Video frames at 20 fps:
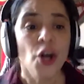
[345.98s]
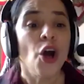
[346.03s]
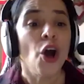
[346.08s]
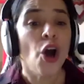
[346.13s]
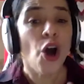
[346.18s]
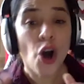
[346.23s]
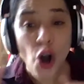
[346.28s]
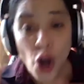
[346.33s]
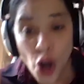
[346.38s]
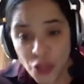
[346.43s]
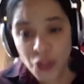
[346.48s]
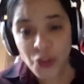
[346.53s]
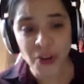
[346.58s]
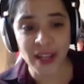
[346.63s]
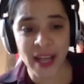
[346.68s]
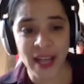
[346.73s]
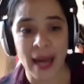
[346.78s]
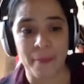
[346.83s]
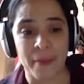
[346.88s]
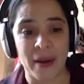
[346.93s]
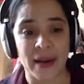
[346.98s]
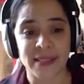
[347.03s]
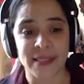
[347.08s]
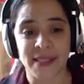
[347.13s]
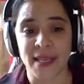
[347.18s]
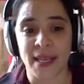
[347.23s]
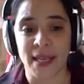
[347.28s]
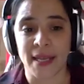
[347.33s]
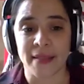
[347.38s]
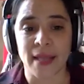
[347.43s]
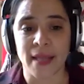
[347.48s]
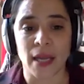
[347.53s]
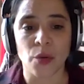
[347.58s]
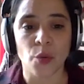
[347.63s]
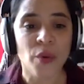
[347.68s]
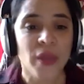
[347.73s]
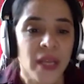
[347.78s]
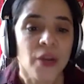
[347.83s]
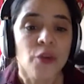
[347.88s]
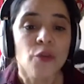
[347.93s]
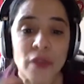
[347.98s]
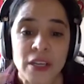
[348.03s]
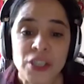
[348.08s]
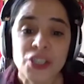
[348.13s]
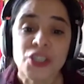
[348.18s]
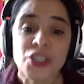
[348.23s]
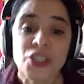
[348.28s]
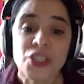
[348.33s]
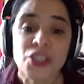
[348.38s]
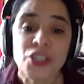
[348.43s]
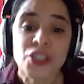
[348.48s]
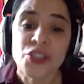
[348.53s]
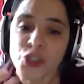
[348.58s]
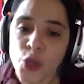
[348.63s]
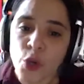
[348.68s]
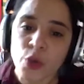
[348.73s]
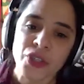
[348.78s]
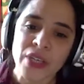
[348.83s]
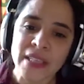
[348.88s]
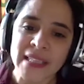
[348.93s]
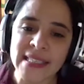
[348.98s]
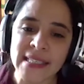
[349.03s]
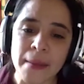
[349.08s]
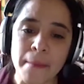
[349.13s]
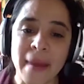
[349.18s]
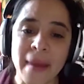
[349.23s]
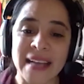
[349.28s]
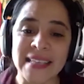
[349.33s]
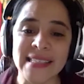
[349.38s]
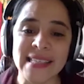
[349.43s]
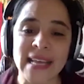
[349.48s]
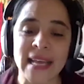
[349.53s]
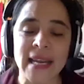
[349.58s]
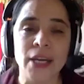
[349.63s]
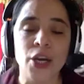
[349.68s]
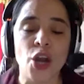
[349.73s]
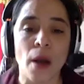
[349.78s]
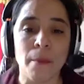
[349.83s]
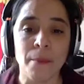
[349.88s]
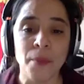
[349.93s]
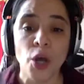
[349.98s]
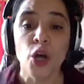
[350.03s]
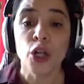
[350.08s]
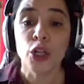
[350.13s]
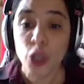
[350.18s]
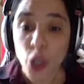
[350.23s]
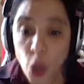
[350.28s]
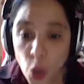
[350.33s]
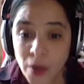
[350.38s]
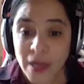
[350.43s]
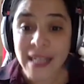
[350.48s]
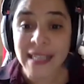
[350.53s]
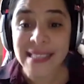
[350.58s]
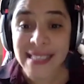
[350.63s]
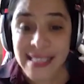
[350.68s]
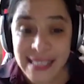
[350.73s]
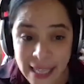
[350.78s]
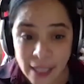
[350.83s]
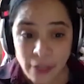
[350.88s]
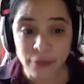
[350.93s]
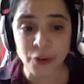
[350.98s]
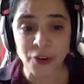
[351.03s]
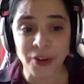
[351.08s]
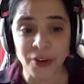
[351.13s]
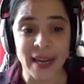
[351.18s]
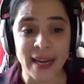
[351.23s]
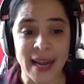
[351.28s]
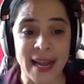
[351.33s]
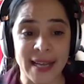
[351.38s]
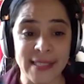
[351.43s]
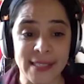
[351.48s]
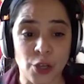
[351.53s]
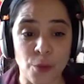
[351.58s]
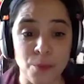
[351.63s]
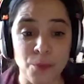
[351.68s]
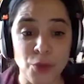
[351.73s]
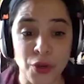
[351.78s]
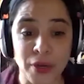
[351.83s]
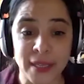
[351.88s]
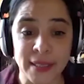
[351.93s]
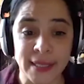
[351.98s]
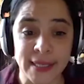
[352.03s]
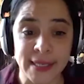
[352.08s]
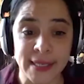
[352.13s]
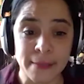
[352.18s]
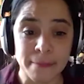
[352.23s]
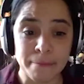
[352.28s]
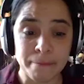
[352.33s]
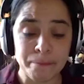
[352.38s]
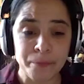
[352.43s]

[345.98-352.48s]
Other comrades think that we can reach socialism by setting up local self-organized communities.